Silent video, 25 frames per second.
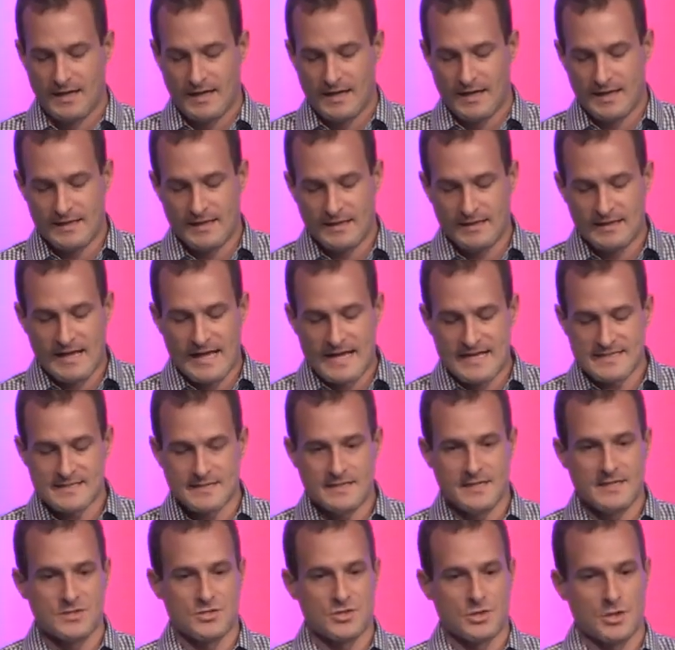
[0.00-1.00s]
And then
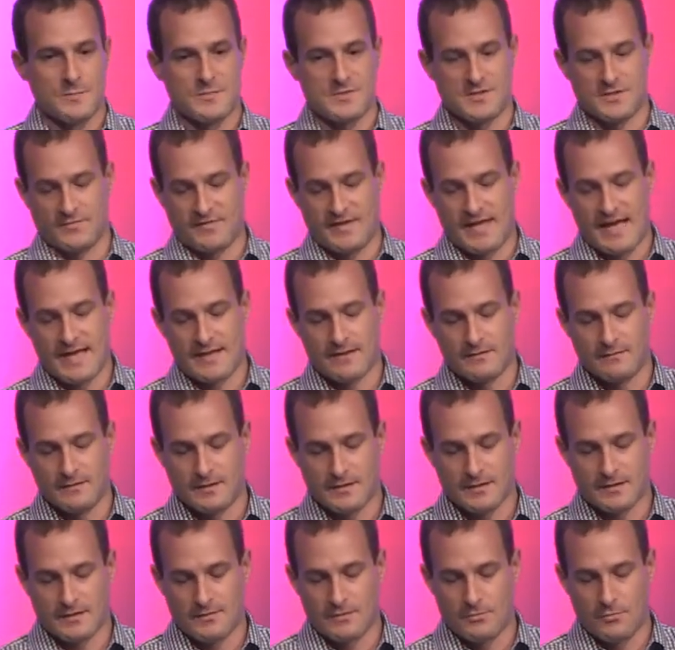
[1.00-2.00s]
lastly, in terms of
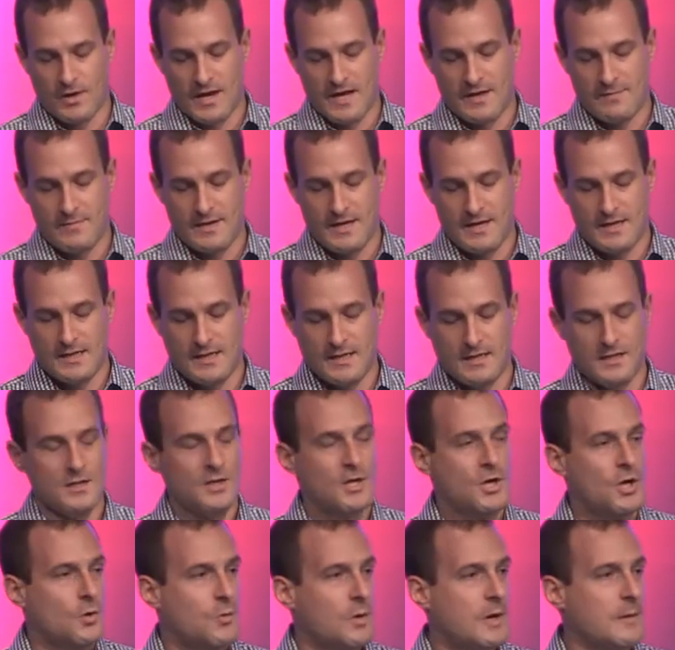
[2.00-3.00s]
catalytic grant making,
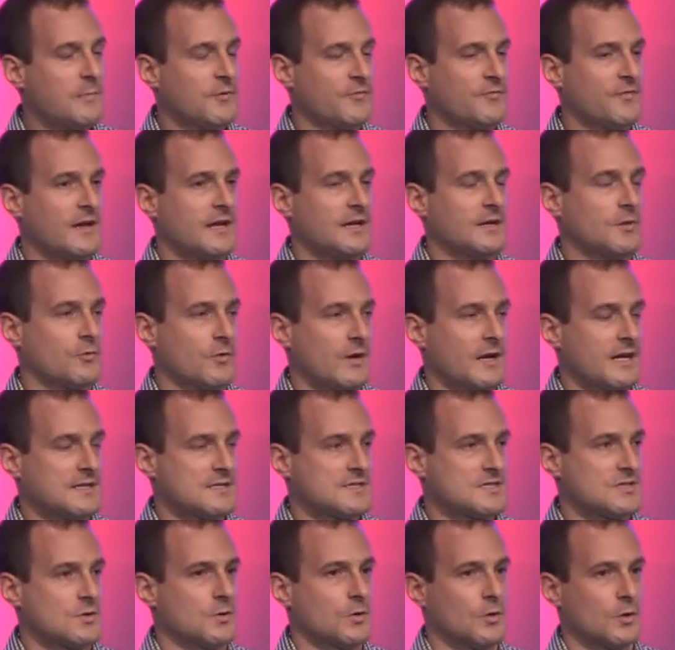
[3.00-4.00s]
we provide
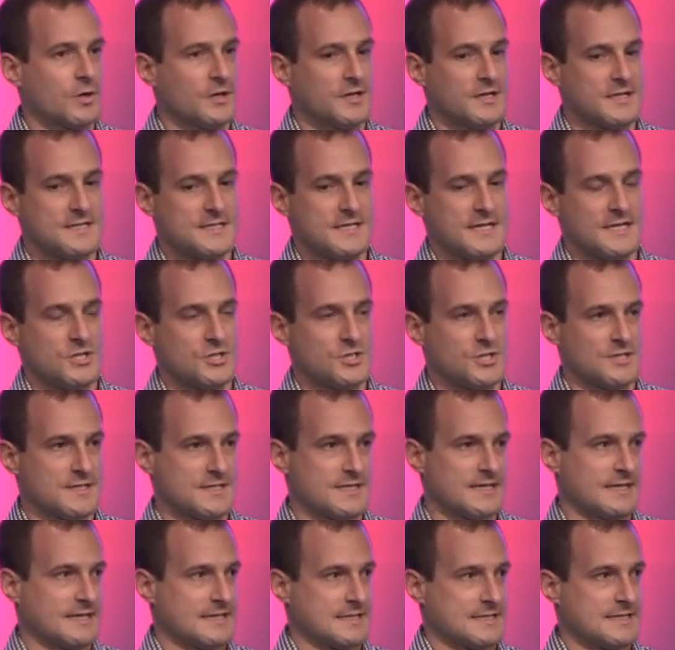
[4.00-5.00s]
grants to organizations
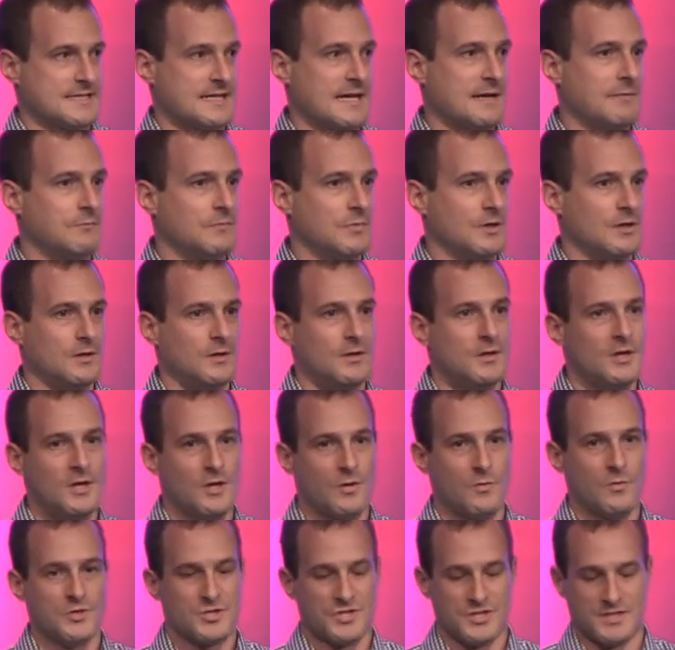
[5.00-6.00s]
like Assemble,
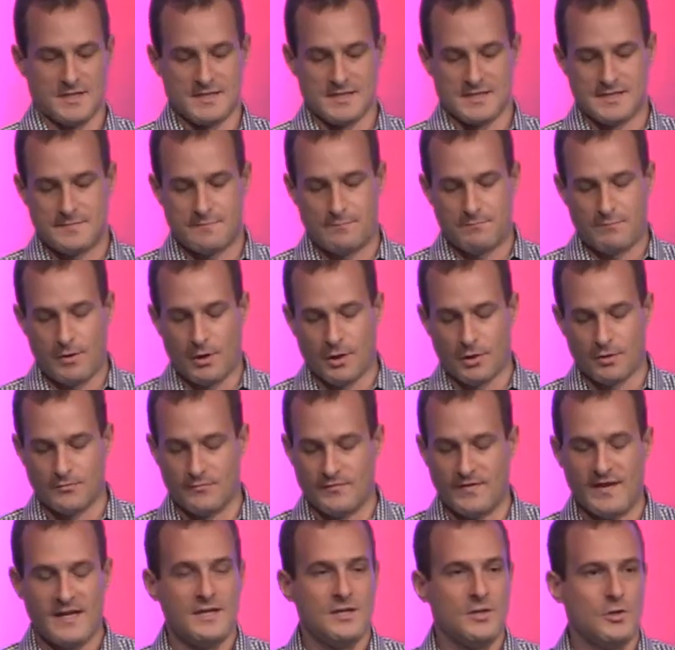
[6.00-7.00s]
which is part
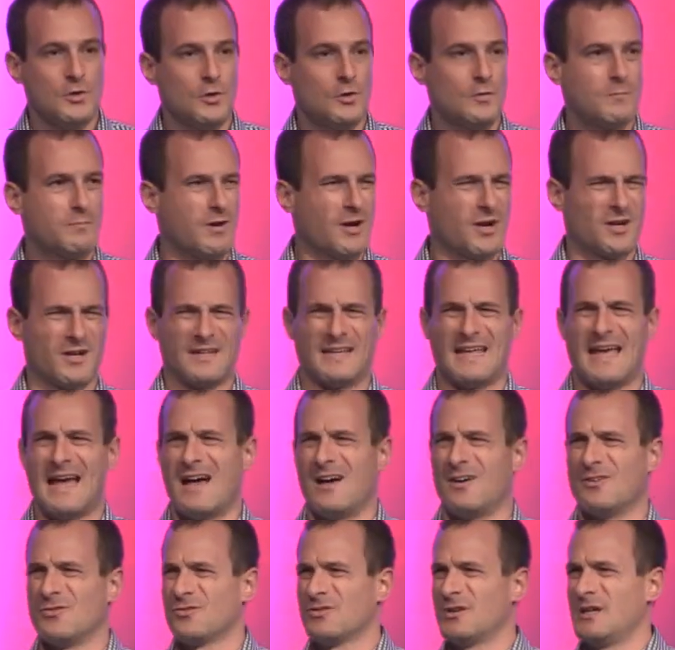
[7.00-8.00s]
venue, part
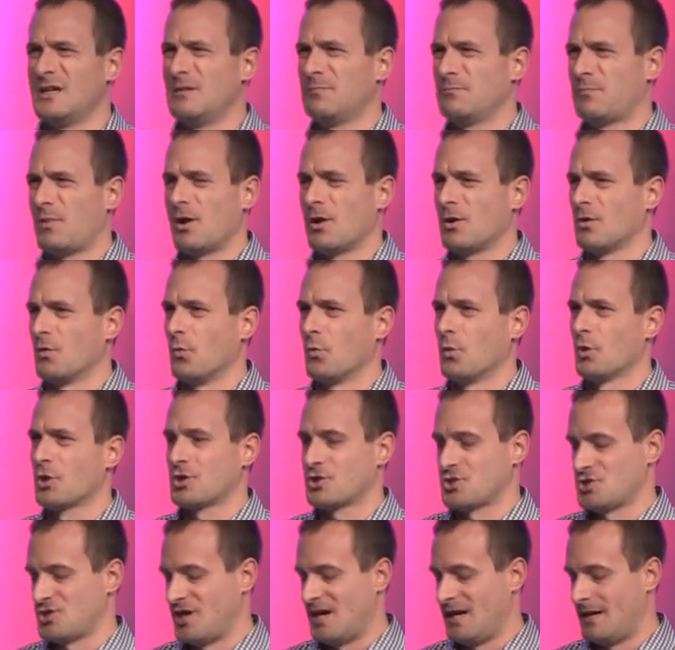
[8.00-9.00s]
gallery, part
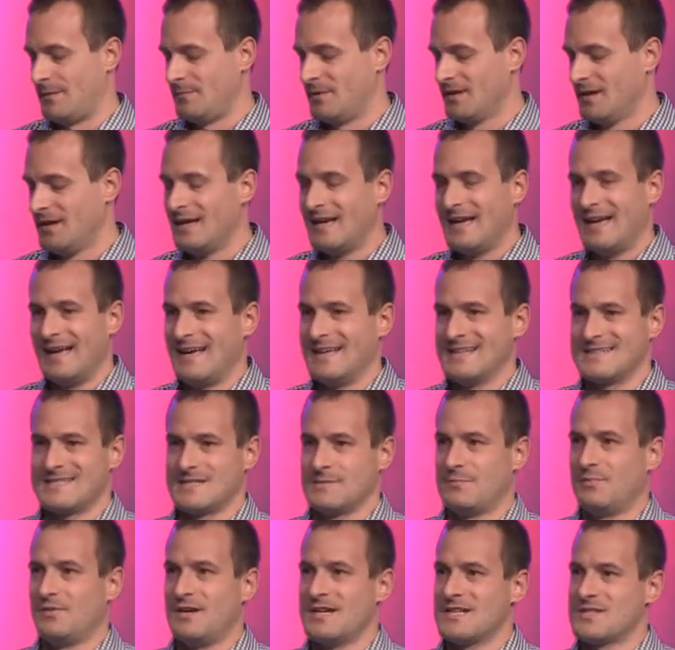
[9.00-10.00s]
workshop, it's a
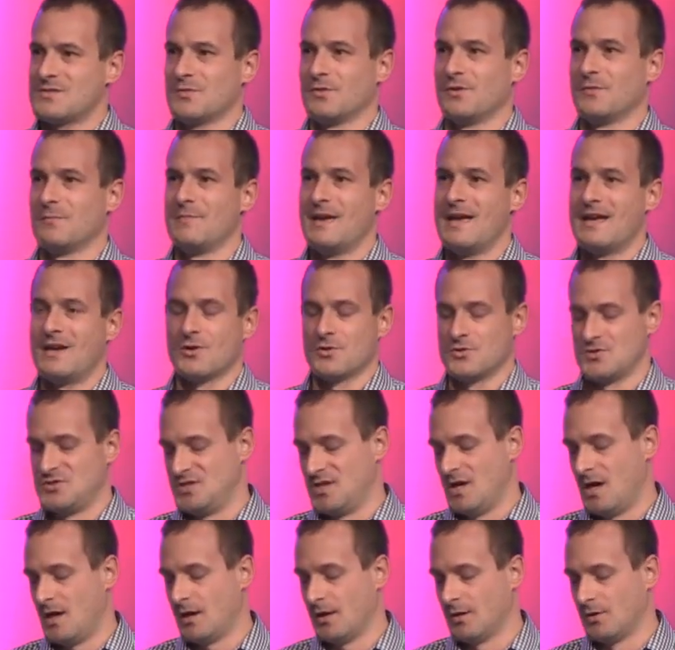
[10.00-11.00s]
place where makers
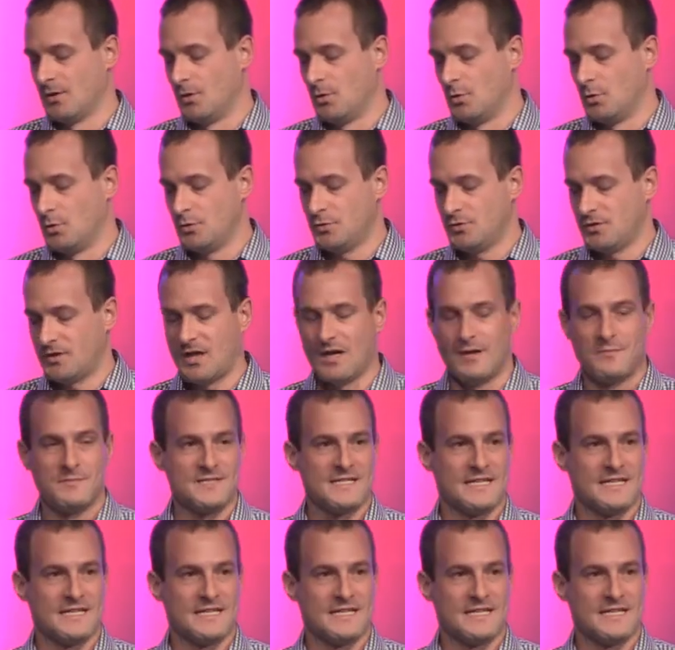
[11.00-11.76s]
young and old come